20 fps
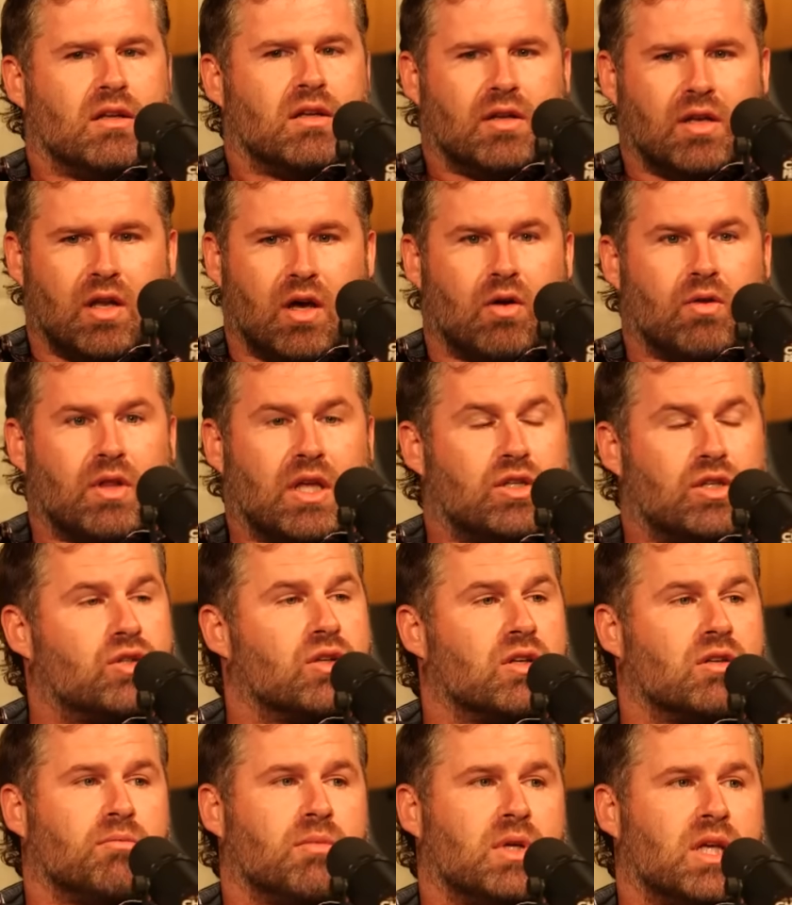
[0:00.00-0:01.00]
no, they
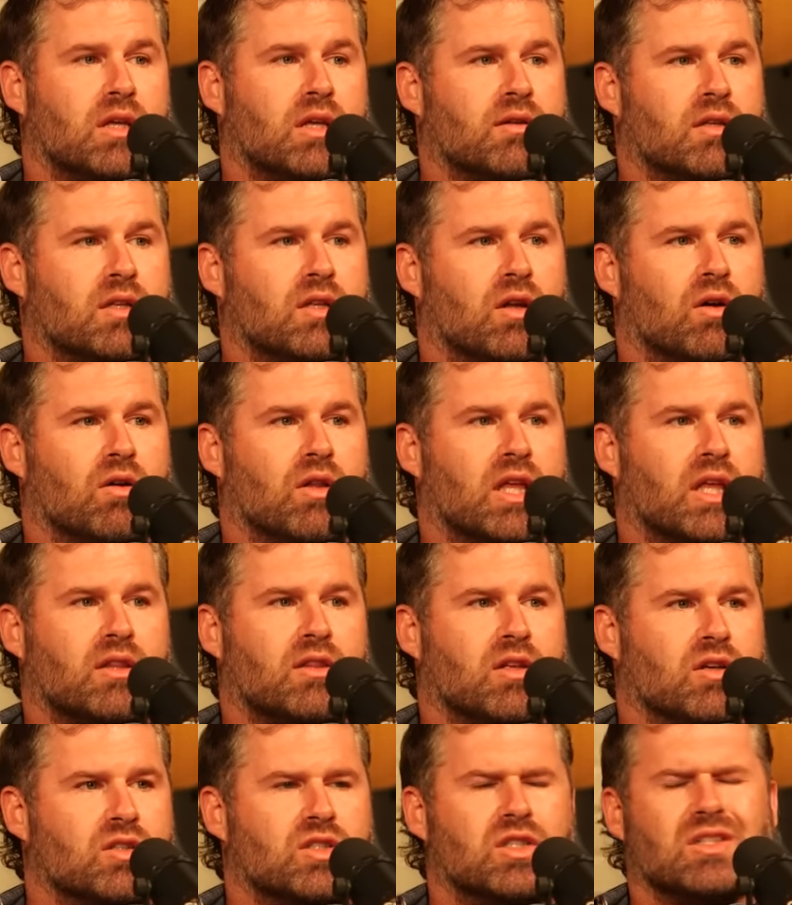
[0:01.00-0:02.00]
shouldn't be. You know, like,
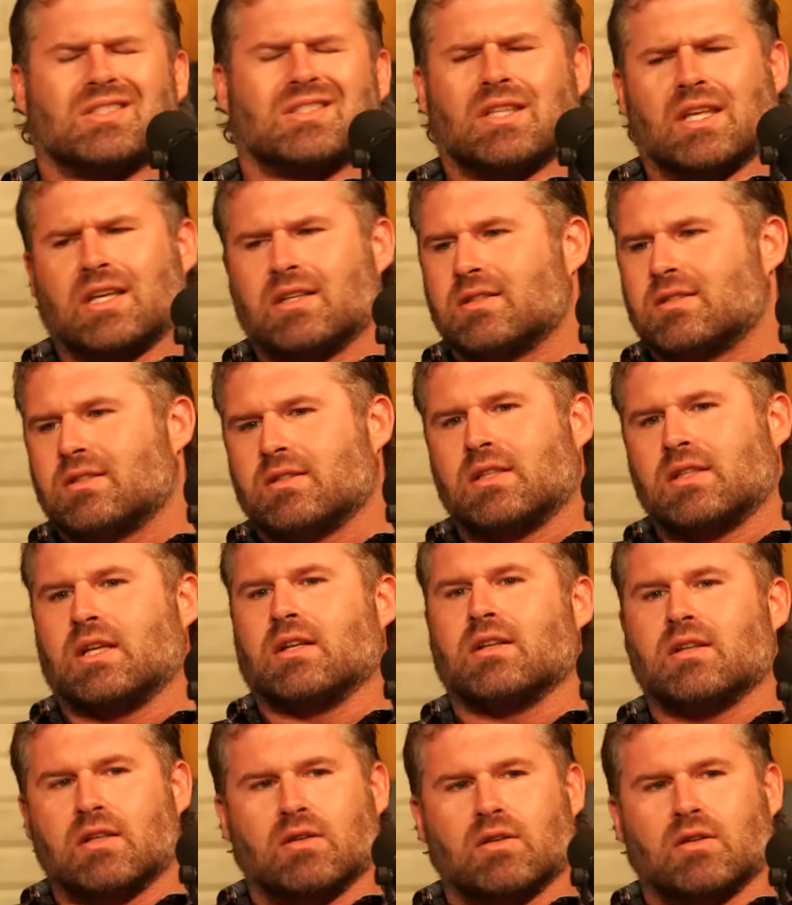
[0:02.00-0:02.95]
there's just things that,